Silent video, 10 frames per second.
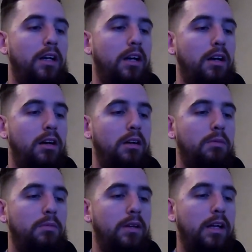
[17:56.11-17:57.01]

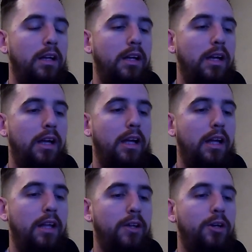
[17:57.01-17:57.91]

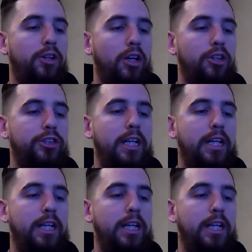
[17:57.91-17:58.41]
There are color